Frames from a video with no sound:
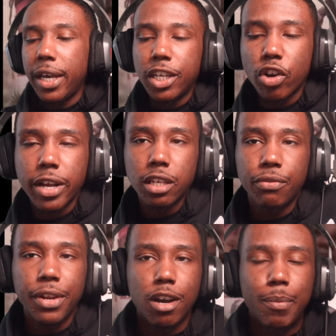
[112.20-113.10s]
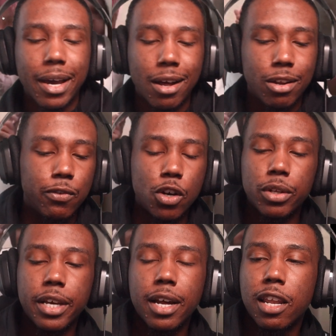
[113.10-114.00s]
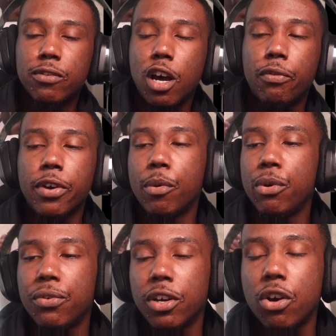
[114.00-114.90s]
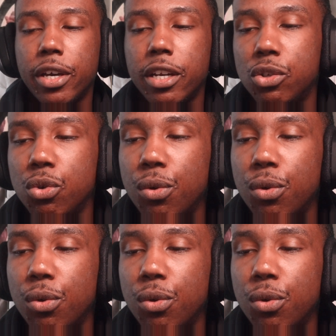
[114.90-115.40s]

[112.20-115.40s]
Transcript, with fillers: and get straight into the video, man. I don't even know what the hell that's off at, but we finna go and get into it